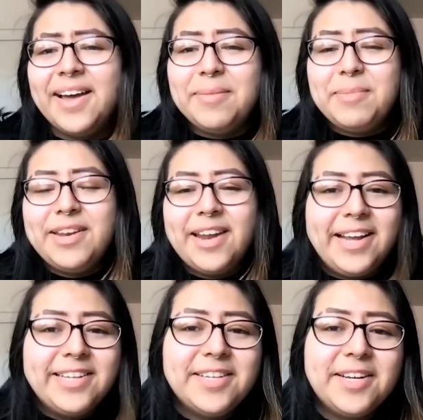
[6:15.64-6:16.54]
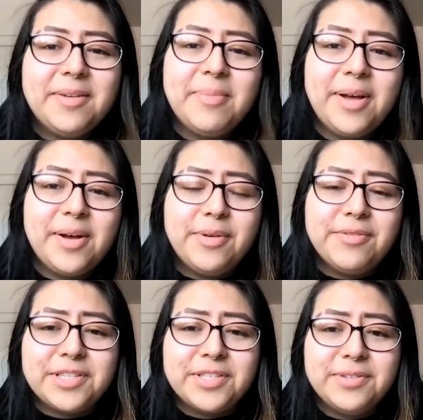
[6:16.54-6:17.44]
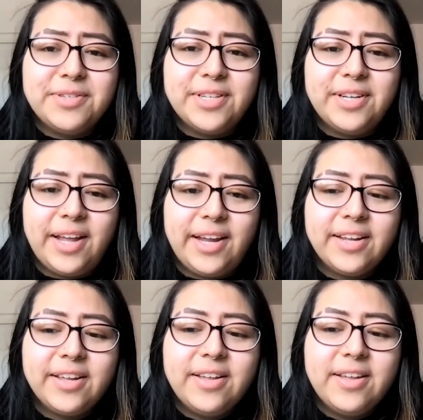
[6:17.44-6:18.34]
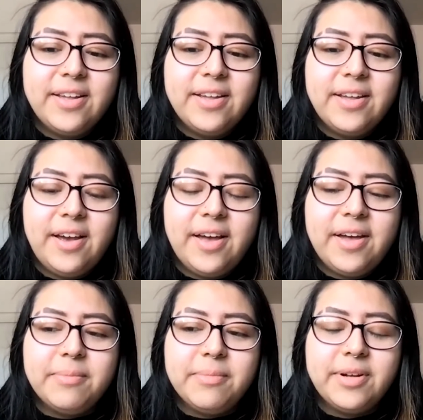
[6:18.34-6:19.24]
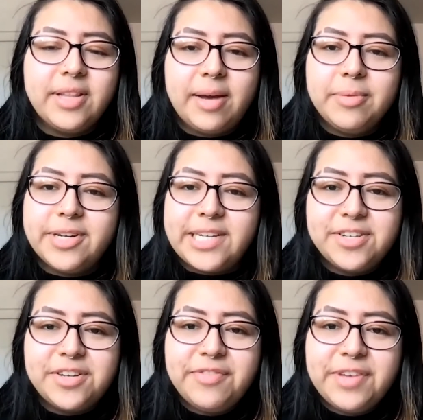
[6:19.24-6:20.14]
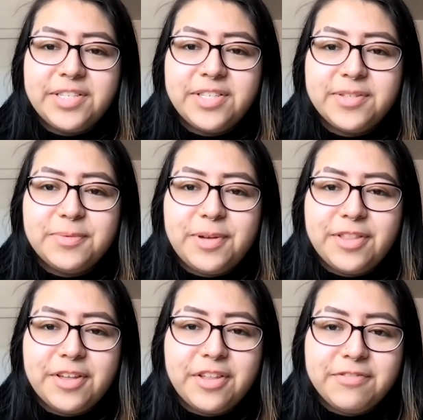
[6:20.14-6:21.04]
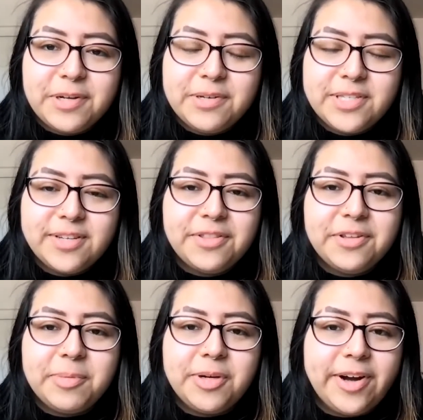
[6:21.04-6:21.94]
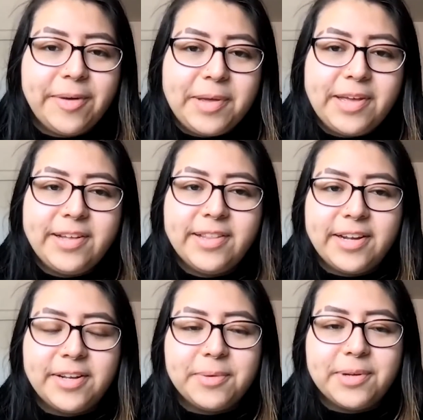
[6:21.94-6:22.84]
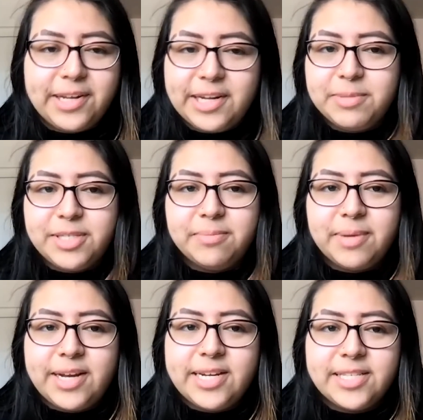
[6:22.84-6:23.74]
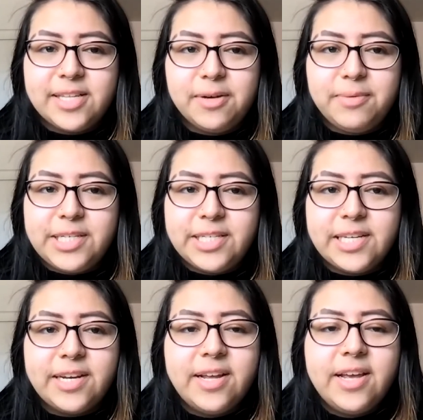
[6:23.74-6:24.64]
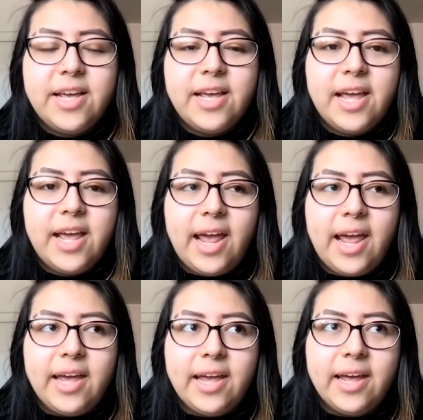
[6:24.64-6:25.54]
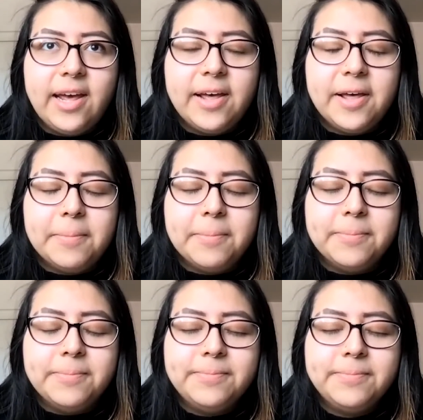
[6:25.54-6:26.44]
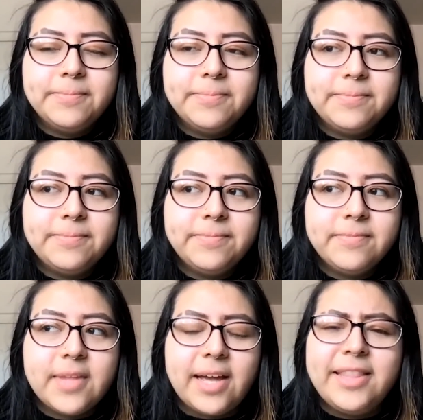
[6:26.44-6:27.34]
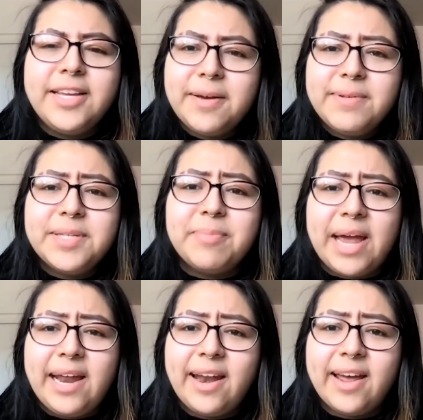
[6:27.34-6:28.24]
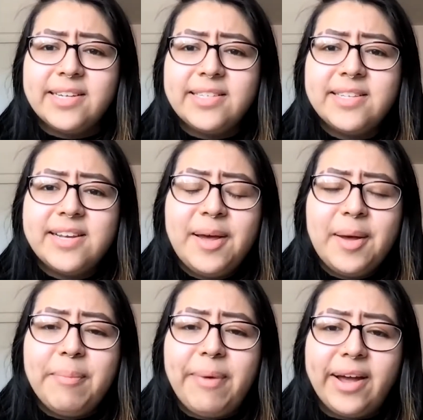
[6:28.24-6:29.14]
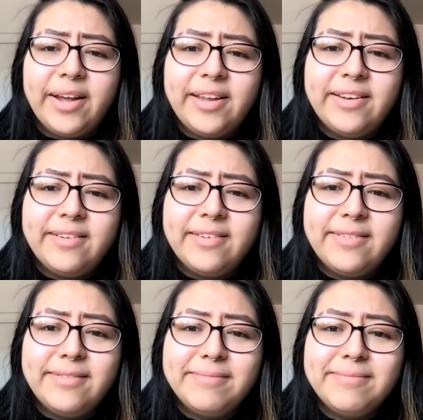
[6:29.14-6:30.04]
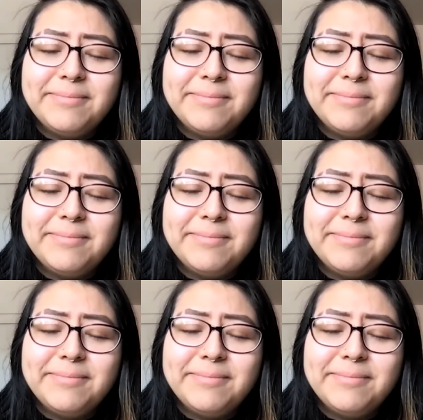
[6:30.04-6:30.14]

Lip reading: I mean, I can talk about, we've also done like collaboration events with other folks and other programming. Like the one that comes to mind is that we did a, I think it was a paint night back in